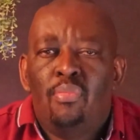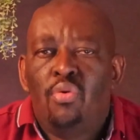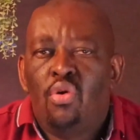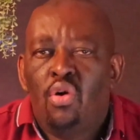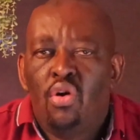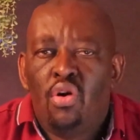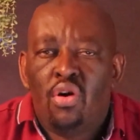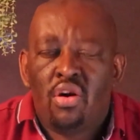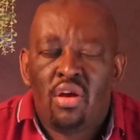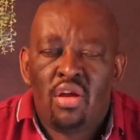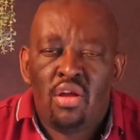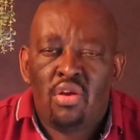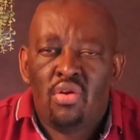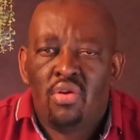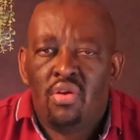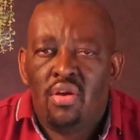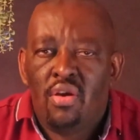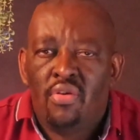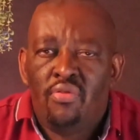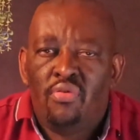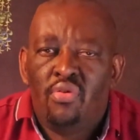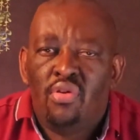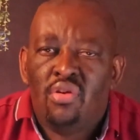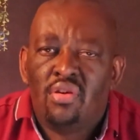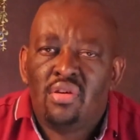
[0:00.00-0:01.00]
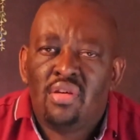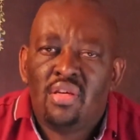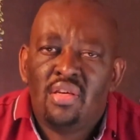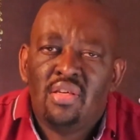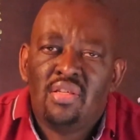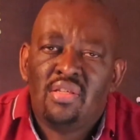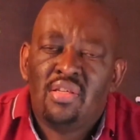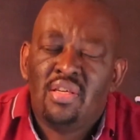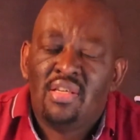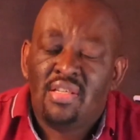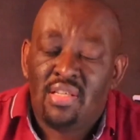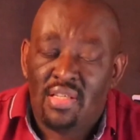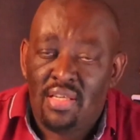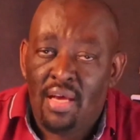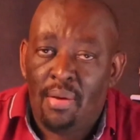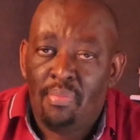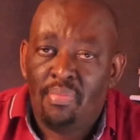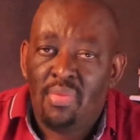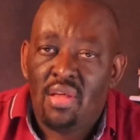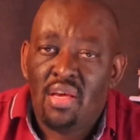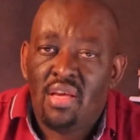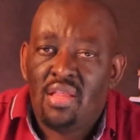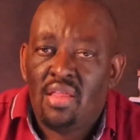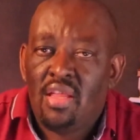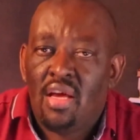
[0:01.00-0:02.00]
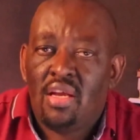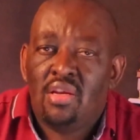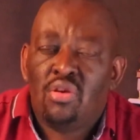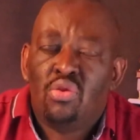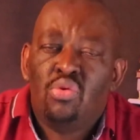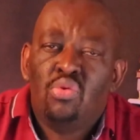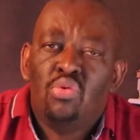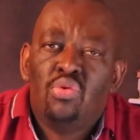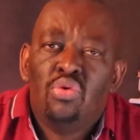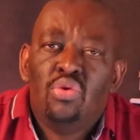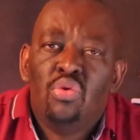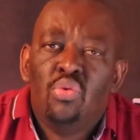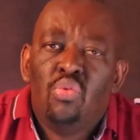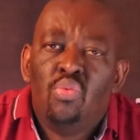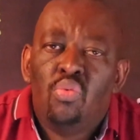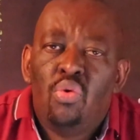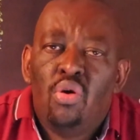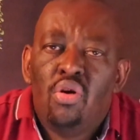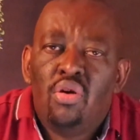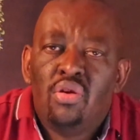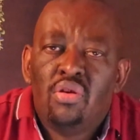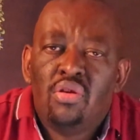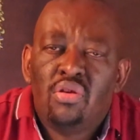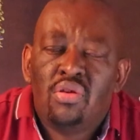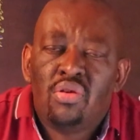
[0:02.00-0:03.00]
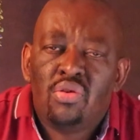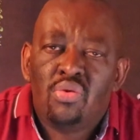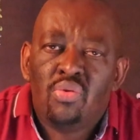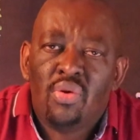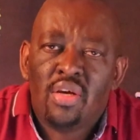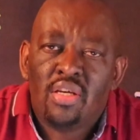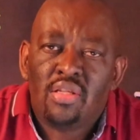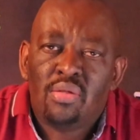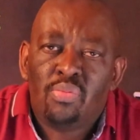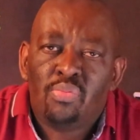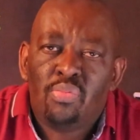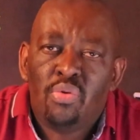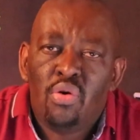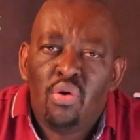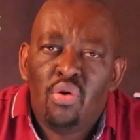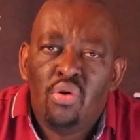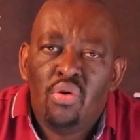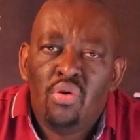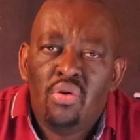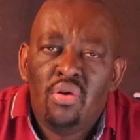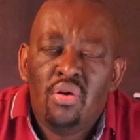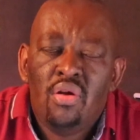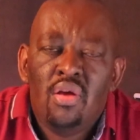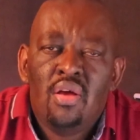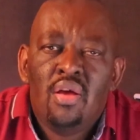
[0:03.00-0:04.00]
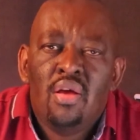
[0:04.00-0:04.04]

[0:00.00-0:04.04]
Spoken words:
blog in your 40s is something that you would want to explore,